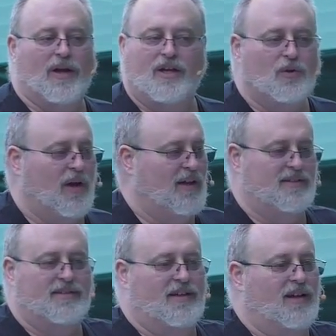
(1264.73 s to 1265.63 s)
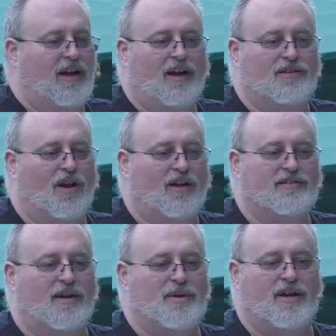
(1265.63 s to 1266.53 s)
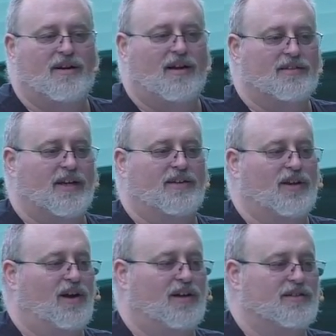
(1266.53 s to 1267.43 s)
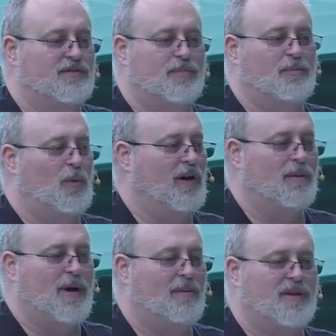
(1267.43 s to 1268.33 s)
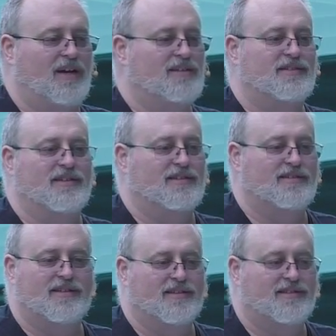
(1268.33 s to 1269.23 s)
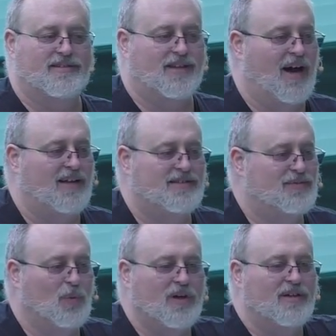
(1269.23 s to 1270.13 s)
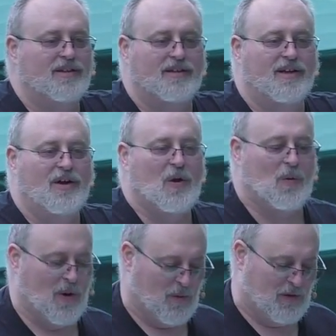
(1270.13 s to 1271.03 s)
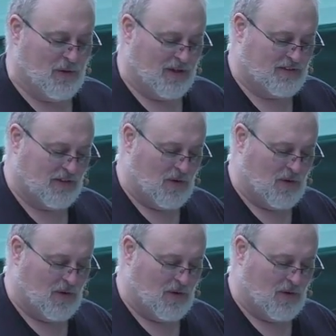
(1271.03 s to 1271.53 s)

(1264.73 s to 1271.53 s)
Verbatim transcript: So four ladies kind of in the middle, and the guys are spread everywhere. If you would like to get baptized today and you're not on the list, talk with them.